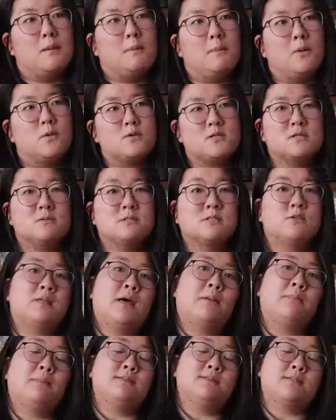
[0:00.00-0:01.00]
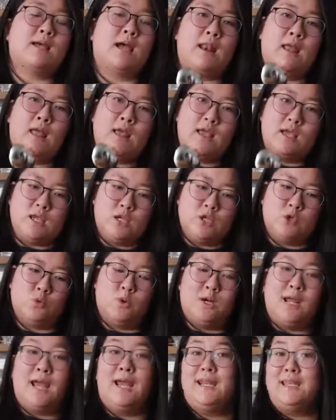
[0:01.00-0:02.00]
mostly so that means that each
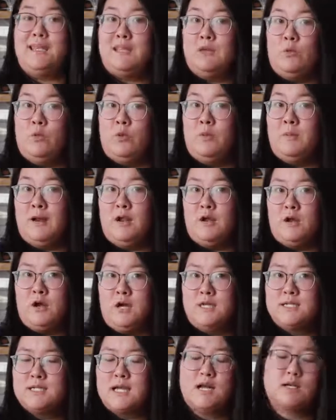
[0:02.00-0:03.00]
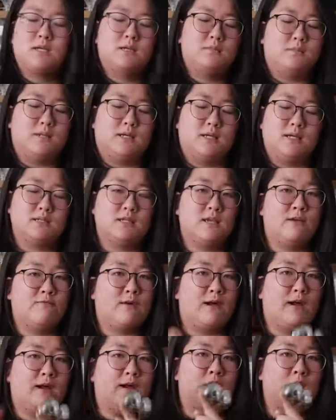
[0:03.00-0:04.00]
one had an equal amount of contact, because if
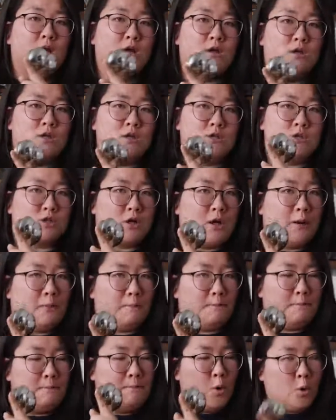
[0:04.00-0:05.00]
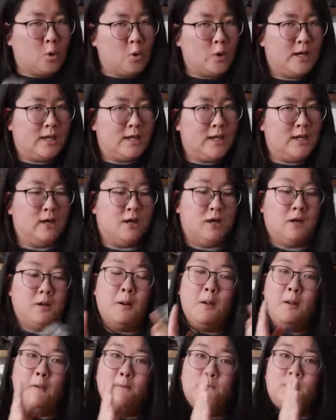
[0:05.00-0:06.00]
I start pouring
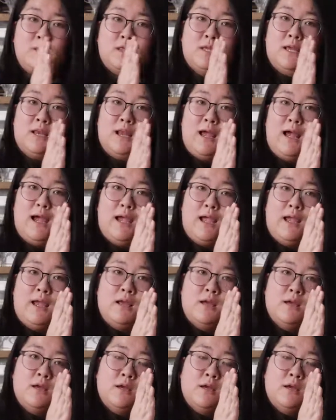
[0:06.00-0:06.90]
here, but then I